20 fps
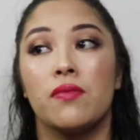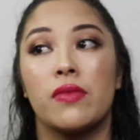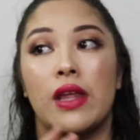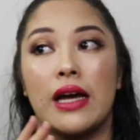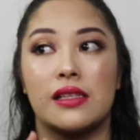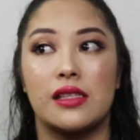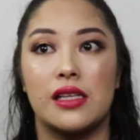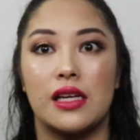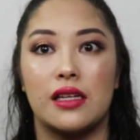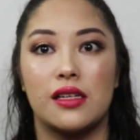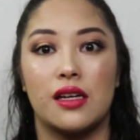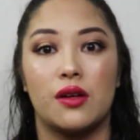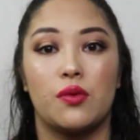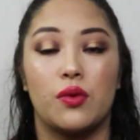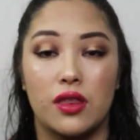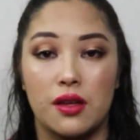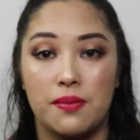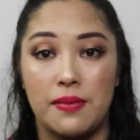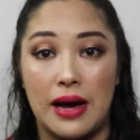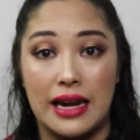as they did
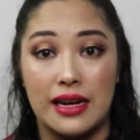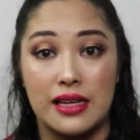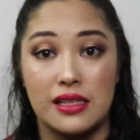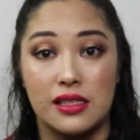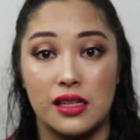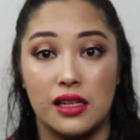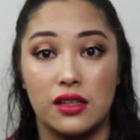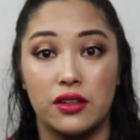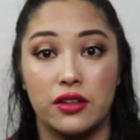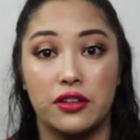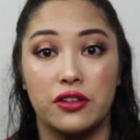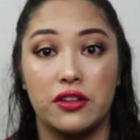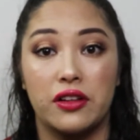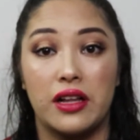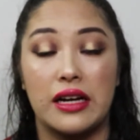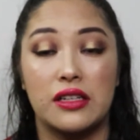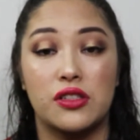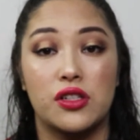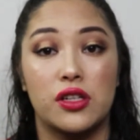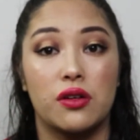with the Maddie Ziegler
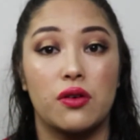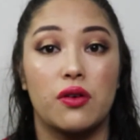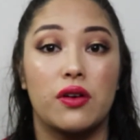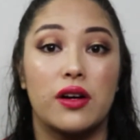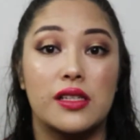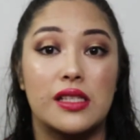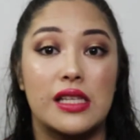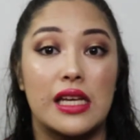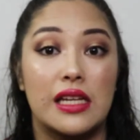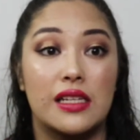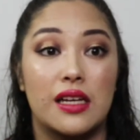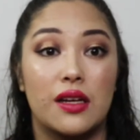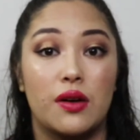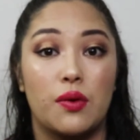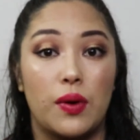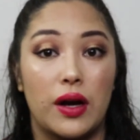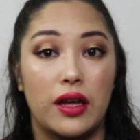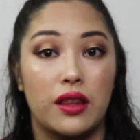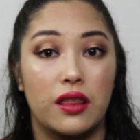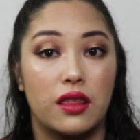collection, or as they
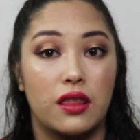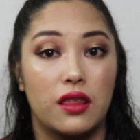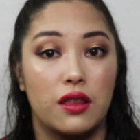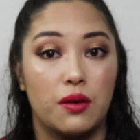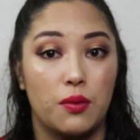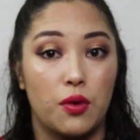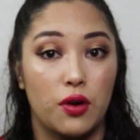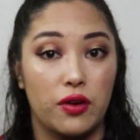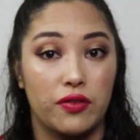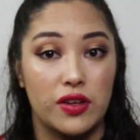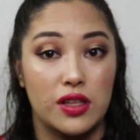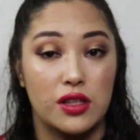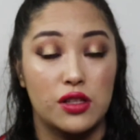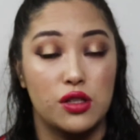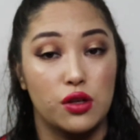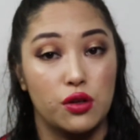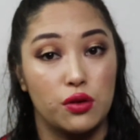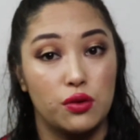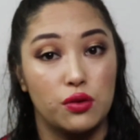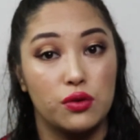did with the Morphe
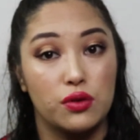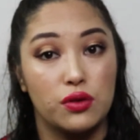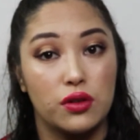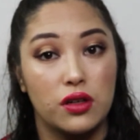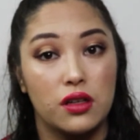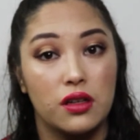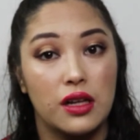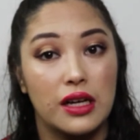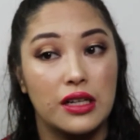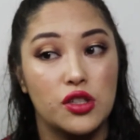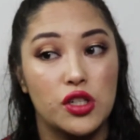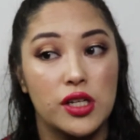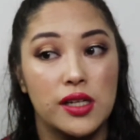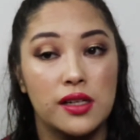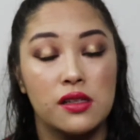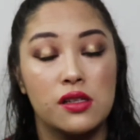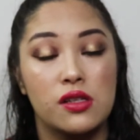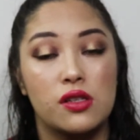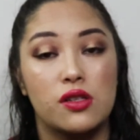2 collection.